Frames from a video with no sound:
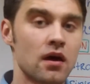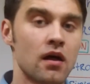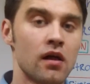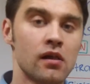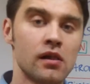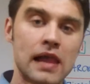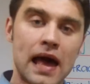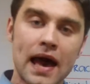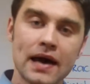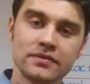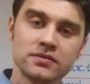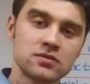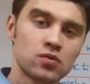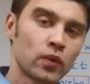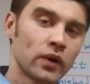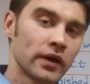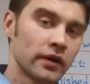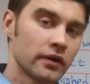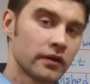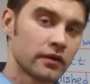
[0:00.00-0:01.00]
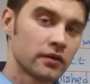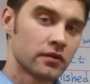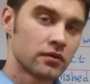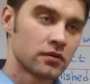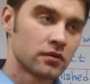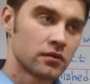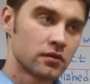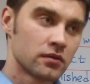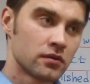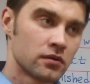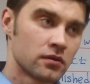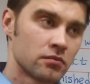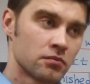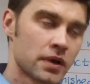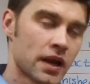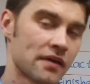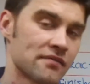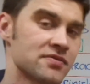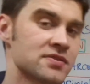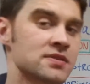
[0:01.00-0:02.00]
last week,
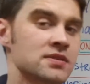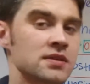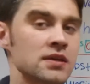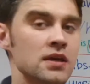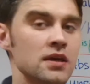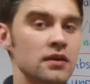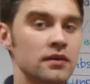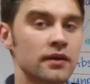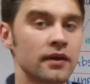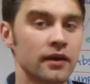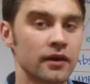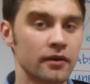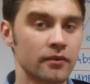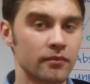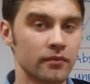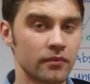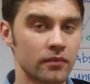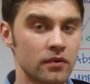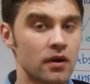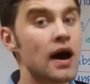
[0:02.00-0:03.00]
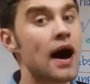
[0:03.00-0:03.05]
but I have seen him